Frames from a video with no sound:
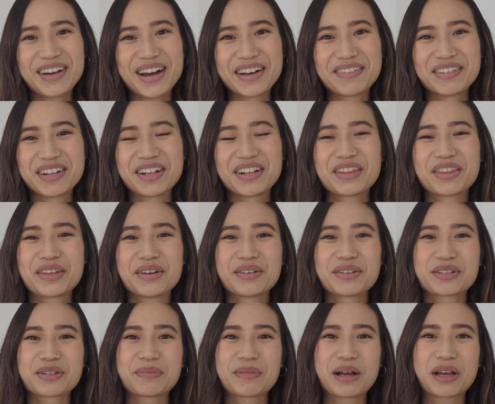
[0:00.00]
have it. Those
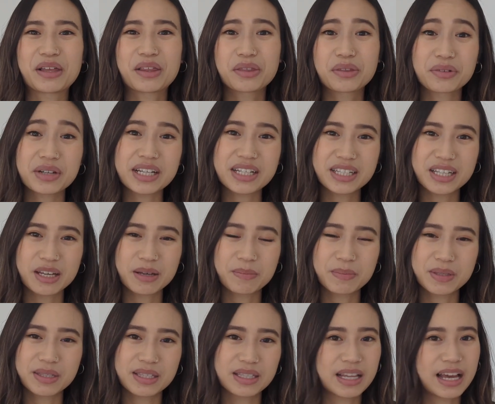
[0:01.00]
are my 3
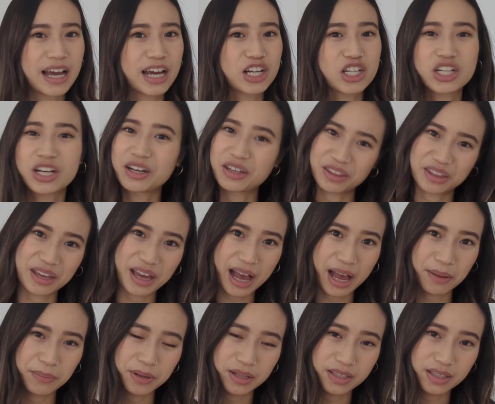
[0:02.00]
tips / healthy
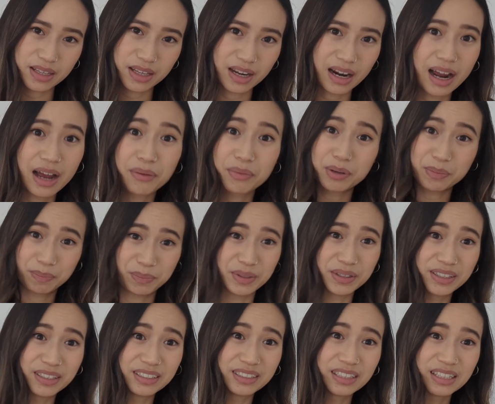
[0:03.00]
habits that I would
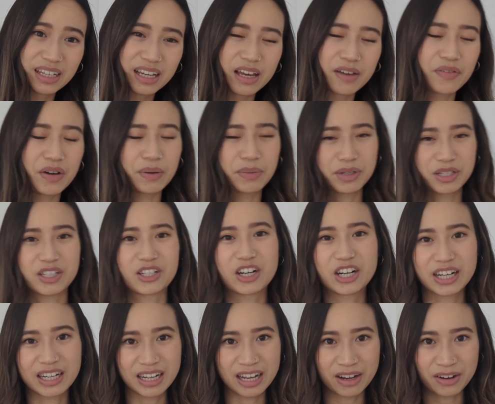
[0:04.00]
build if I were
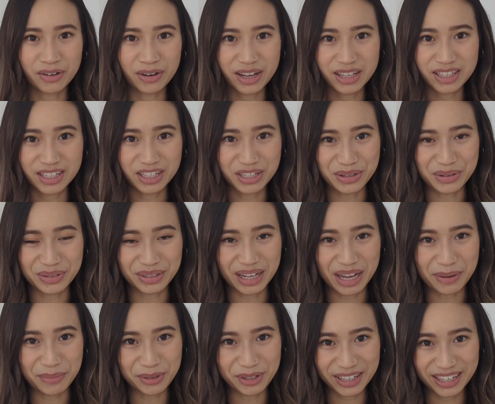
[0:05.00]
starting out as a new
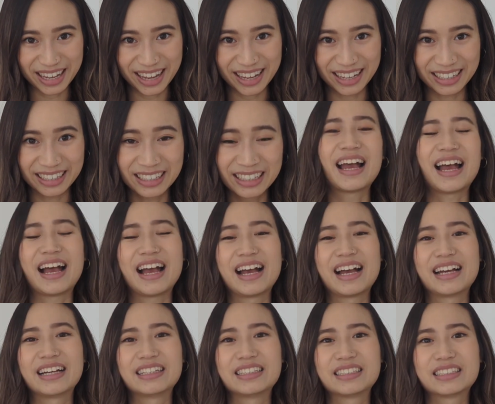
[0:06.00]
climber again.
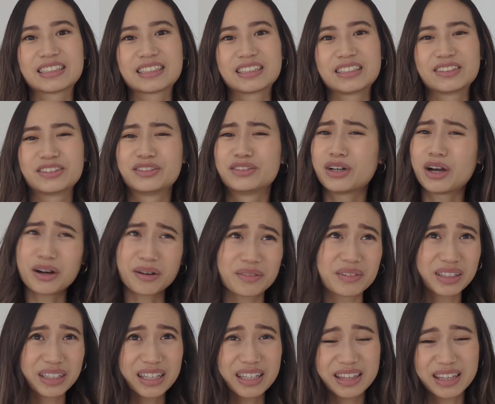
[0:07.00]
And not
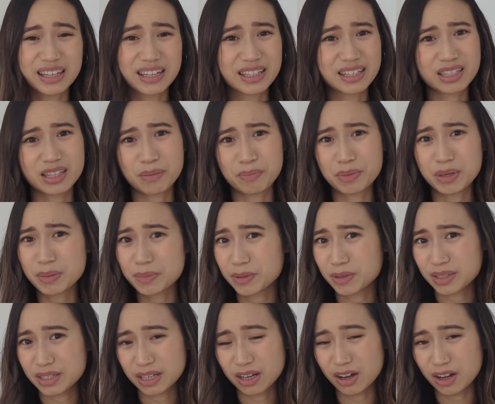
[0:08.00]
really things that
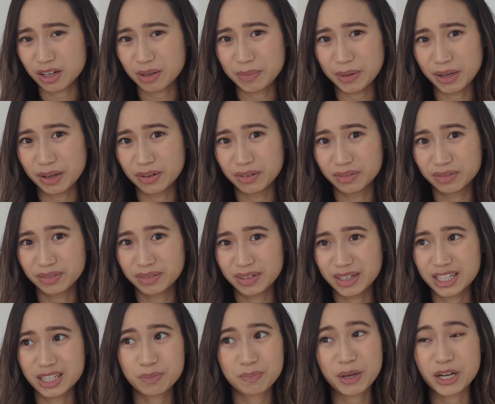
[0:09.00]
people talk about,
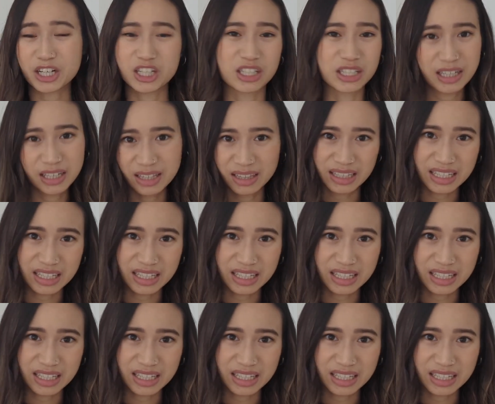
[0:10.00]
especially in